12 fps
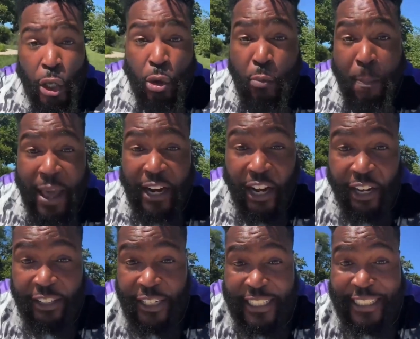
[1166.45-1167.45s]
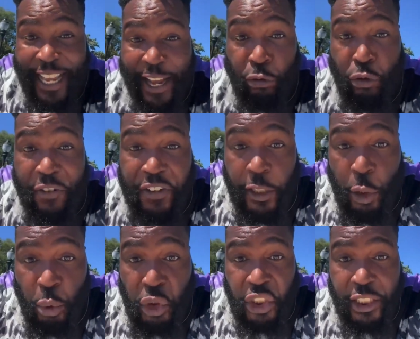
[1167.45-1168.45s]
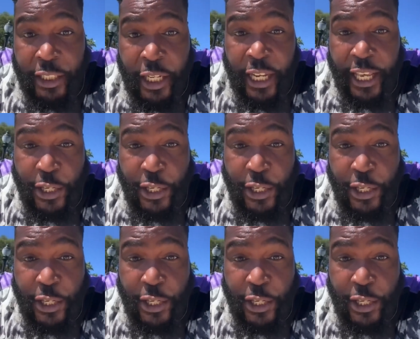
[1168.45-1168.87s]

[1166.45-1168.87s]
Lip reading: you better understand revolution